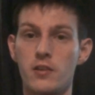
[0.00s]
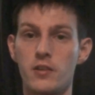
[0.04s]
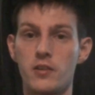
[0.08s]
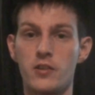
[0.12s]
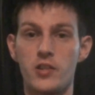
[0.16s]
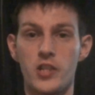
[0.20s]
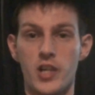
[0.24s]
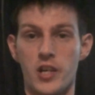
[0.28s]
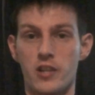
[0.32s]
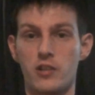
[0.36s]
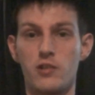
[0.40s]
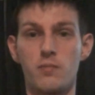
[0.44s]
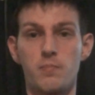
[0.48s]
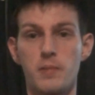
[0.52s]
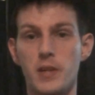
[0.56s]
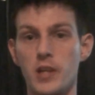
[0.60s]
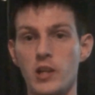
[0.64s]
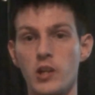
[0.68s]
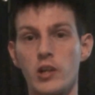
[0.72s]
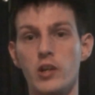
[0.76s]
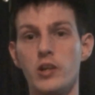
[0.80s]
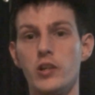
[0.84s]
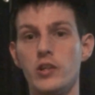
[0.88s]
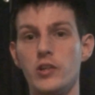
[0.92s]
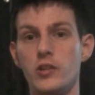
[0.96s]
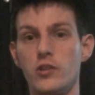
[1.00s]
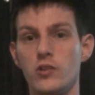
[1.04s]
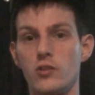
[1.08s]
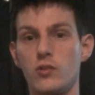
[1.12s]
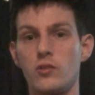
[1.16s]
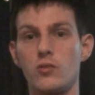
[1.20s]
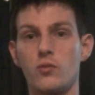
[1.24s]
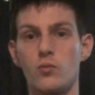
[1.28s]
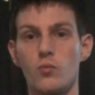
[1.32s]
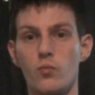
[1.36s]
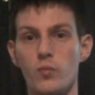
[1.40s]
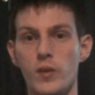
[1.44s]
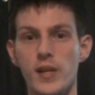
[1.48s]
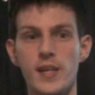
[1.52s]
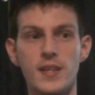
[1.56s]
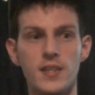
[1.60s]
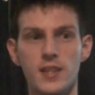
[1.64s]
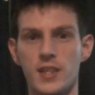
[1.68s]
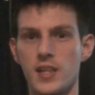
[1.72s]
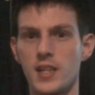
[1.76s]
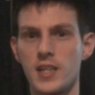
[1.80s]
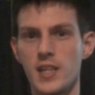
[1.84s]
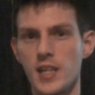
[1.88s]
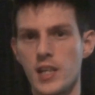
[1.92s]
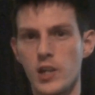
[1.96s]
just because it's a
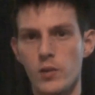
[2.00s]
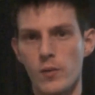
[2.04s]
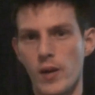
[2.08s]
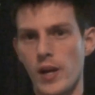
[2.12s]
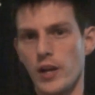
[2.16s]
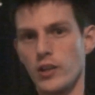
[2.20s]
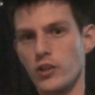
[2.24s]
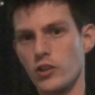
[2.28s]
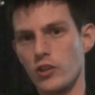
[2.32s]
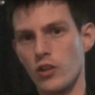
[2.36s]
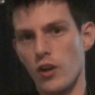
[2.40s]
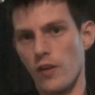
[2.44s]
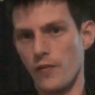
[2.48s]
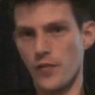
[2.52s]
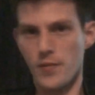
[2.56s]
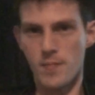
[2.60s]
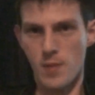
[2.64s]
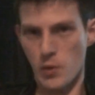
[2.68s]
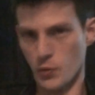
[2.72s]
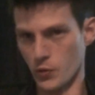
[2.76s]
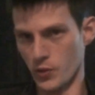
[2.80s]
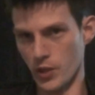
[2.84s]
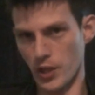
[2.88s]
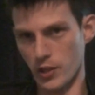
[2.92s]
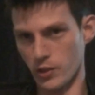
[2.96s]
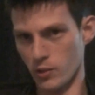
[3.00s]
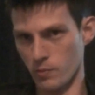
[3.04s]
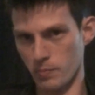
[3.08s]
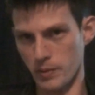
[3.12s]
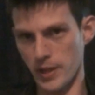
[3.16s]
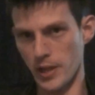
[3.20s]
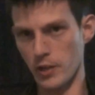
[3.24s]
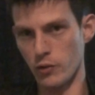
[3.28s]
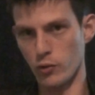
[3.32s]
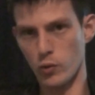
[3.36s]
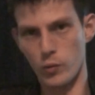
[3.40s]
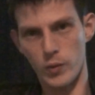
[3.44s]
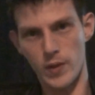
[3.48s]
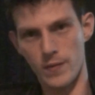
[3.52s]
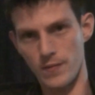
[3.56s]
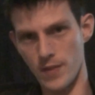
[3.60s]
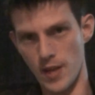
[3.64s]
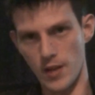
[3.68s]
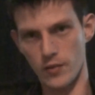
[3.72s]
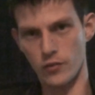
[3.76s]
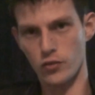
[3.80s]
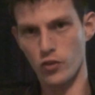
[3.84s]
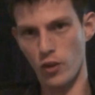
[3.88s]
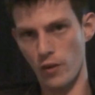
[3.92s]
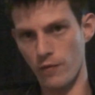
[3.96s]
continuation of the Monster Hunter playthrough we've
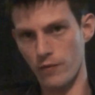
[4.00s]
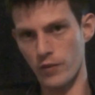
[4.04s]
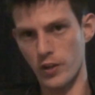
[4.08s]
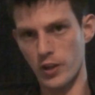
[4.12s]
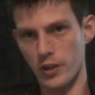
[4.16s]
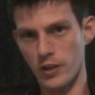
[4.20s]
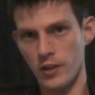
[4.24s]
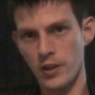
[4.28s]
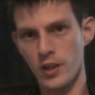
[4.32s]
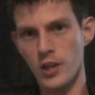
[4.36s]
done so far.